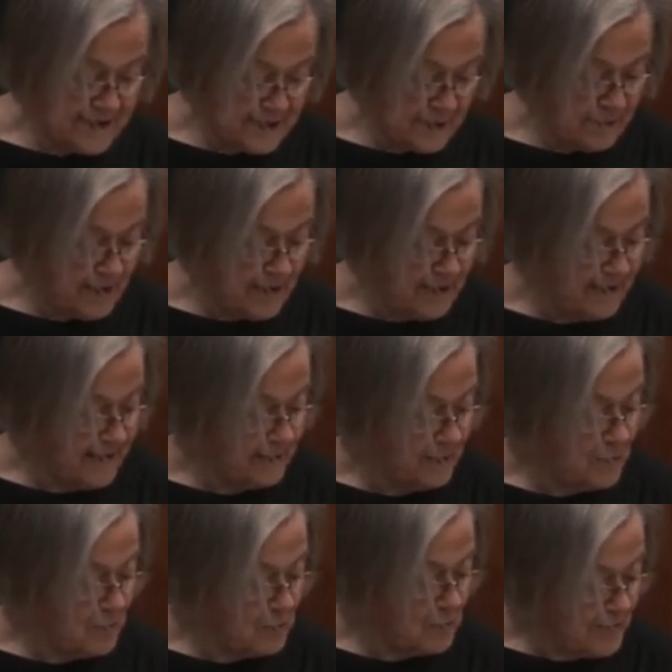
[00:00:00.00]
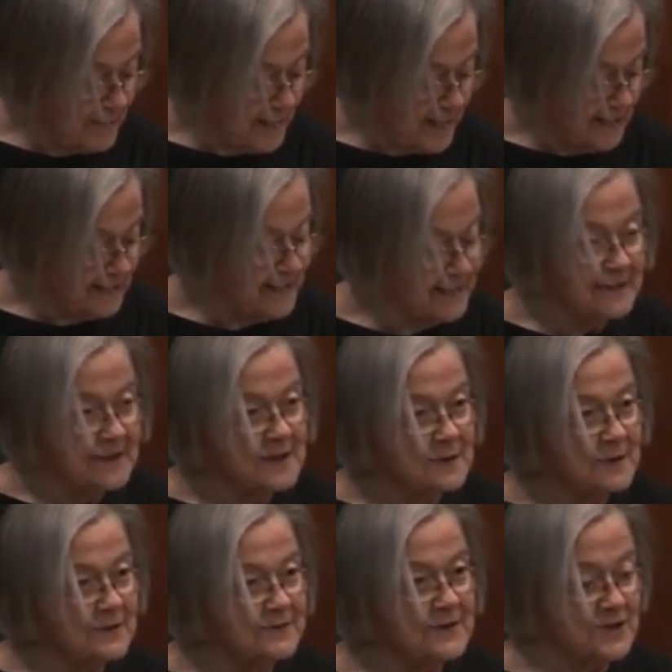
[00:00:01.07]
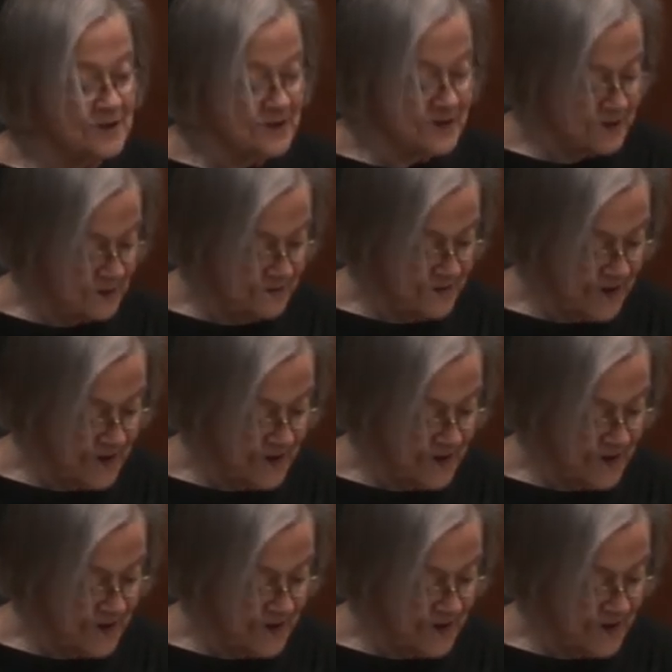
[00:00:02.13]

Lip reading: or repealing provisions of that Act.